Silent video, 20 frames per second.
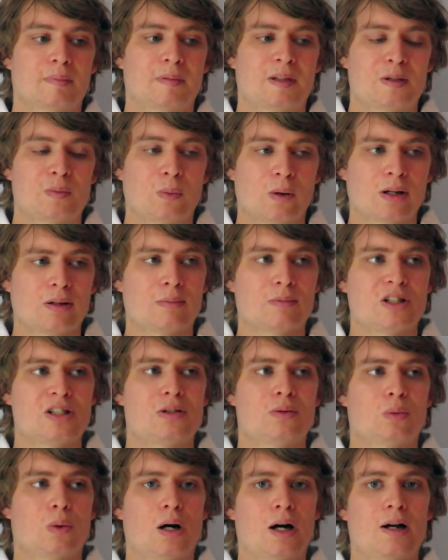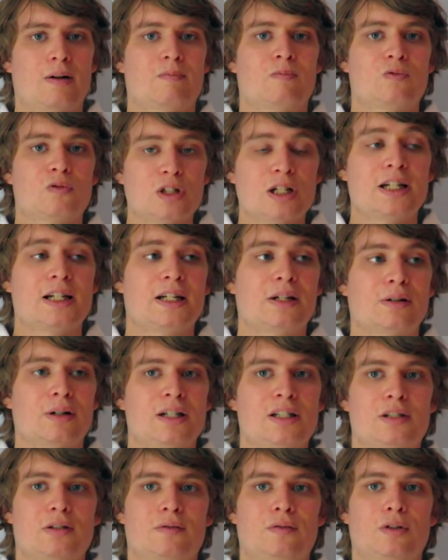that's one of the reasons why I really got
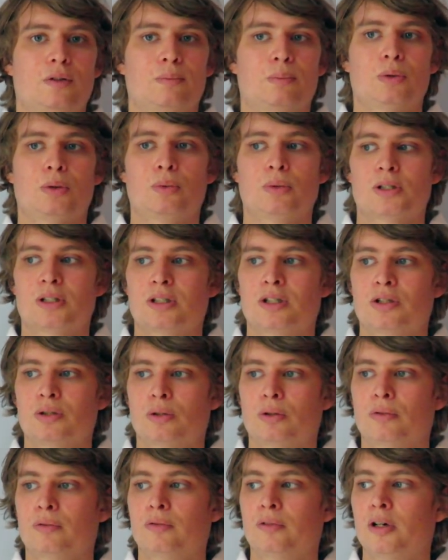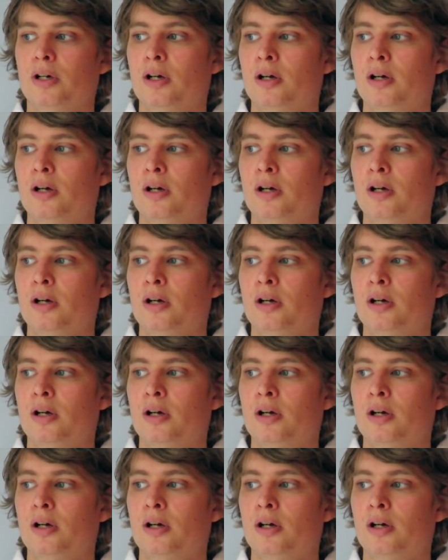into football was to sort of